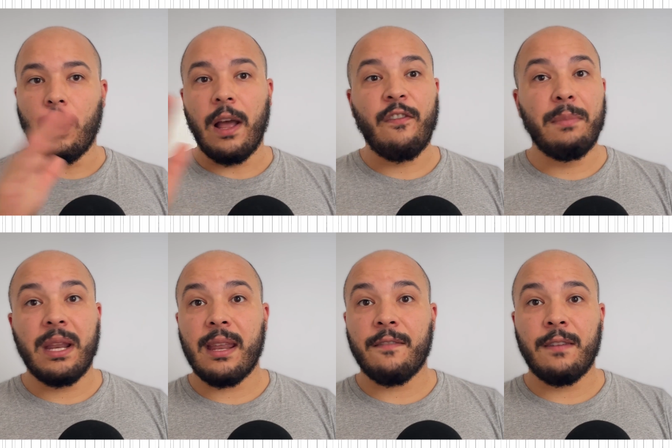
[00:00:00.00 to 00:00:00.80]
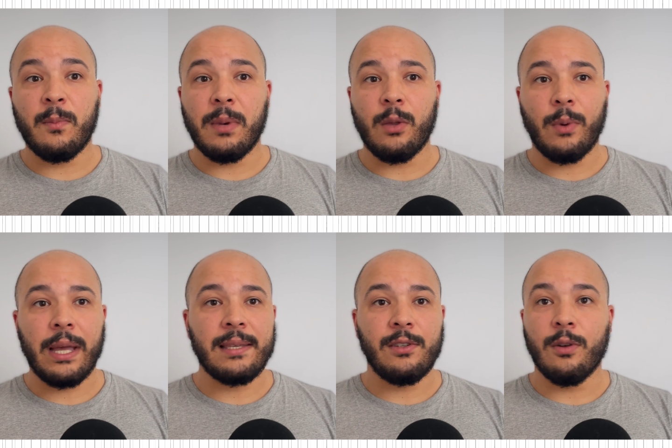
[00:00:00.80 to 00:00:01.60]
Everybody that I've named, by the way,
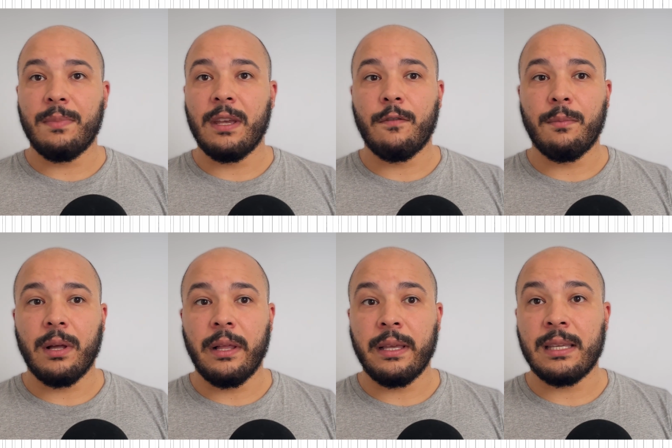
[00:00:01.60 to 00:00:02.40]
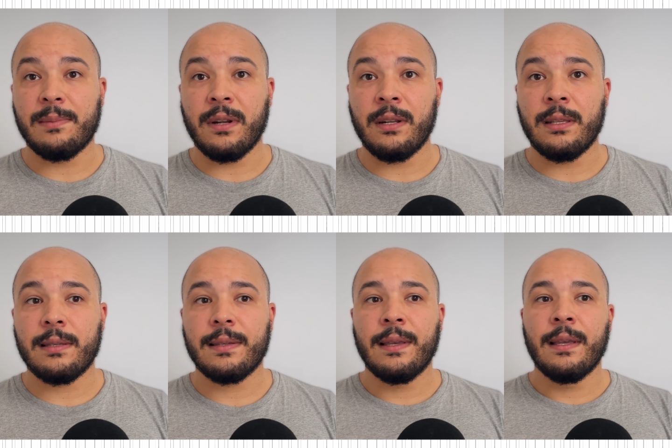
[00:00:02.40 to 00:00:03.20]
has European footballing experience.